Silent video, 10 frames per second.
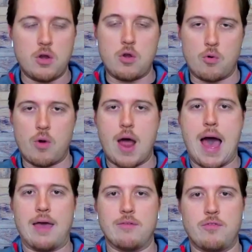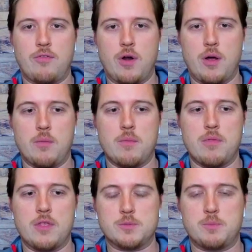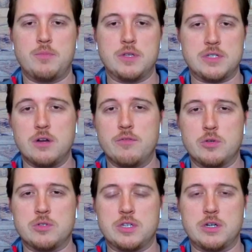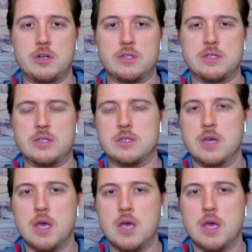derived from this interview series, is